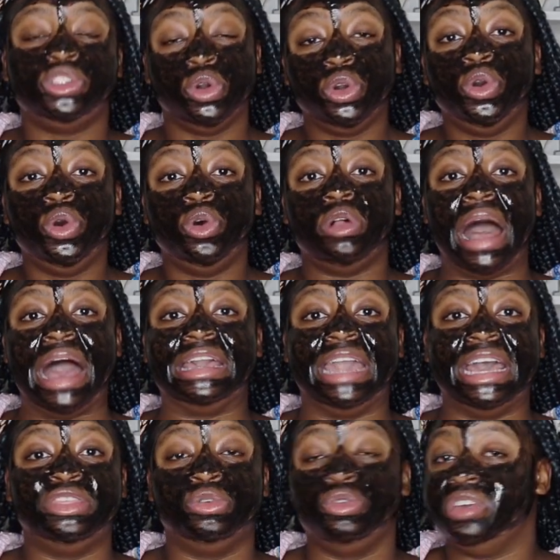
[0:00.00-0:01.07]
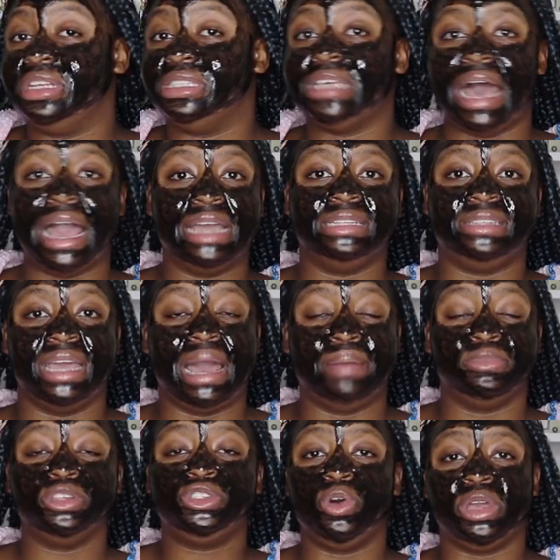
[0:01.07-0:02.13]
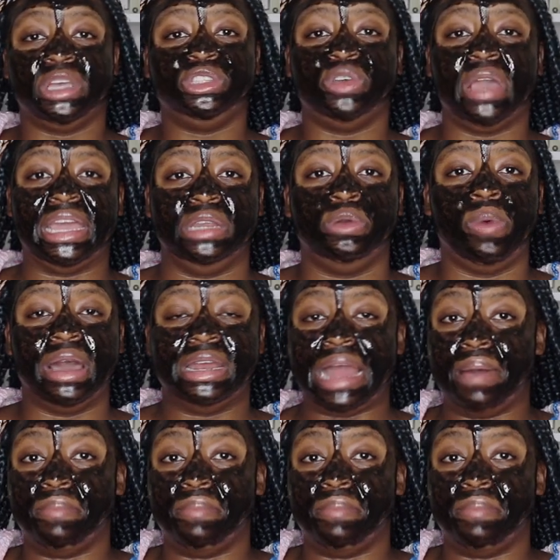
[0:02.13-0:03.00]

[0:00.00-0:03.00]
So cool, I get through the entire day. I'm not talking to anyone.